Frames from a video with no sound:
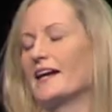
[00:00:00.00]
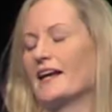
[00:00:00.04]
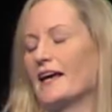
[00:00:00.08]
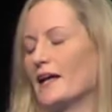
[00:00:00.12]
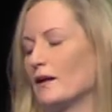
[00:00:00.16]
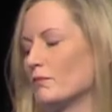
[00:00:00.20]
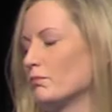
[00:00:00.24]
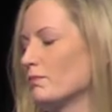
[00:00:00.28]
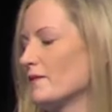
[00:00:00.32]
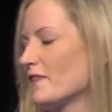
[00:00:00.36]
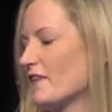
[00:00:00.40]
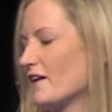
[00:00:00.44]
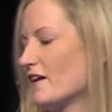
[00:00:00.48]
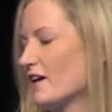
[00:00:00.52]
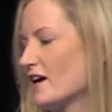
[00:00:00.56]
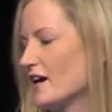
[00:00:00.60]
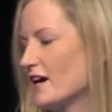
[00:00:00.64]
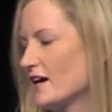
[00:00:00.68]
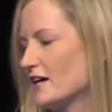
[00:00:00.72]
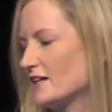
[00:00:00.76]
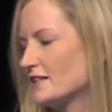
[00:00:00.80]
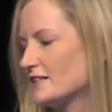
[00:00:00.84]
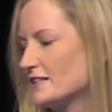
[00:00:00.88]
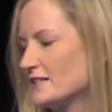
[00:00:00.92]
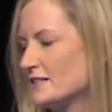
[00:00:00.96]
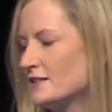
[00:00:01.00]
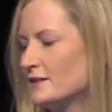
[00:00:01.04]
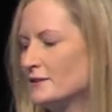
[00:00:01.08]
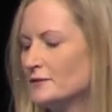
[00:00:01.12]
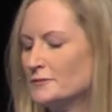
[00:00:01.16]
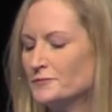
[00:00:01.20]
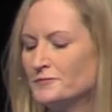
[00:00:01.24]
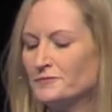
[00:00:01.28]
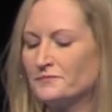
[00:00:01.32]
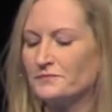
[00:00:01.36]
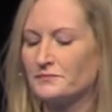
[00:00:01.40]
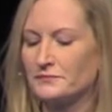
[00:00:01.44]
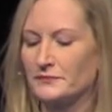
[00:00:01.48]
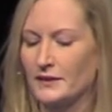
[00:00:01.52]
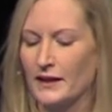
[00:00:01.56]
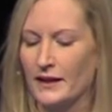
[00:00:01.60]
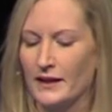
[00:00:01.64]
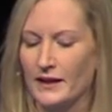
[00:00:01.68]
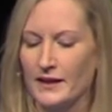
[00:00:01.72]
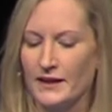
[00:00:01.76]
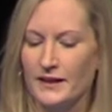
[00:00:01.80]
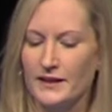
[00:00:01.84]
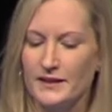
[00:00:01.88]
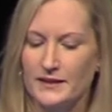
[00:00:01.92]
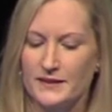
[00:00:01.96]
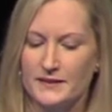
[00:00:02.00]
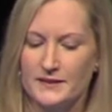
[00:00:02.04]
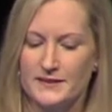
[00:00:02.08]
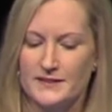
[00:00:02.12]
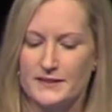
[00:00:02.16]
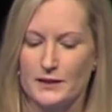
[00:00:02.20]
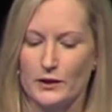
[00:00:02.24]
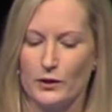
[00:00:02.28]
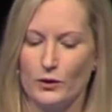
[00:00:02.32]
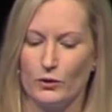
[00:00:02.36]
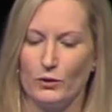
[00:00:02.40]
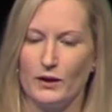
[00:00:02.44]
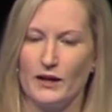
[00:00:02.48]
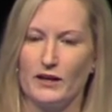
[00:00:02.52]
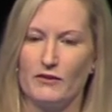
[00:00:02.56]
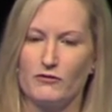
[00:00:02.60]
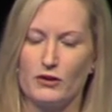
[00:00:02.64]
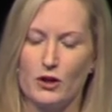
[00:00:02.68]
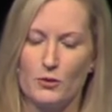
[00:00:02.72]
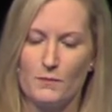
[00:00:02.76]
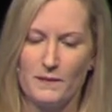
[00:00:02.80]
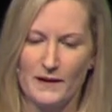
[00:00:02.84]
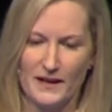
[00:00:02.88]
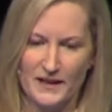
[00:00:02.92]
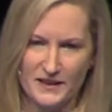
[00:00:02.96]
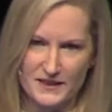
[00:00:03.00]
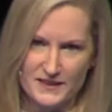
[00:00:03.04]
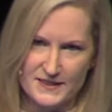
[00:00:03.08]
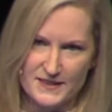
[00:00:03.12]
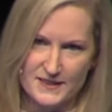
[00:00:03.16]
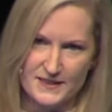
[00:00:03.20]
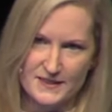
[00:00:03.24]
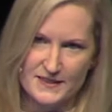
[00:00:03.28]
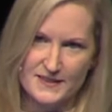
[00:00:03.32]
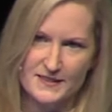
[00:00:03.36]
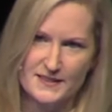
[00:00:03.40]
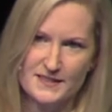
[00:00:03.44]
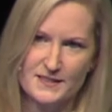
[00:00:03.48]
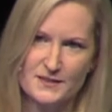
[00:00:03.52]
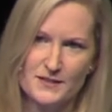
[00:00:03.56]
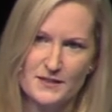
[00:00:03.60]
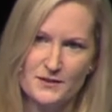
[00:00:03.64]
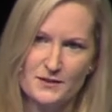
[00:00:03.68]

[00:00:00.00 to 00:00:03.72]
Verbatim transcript: and help the heart. So a roboticist,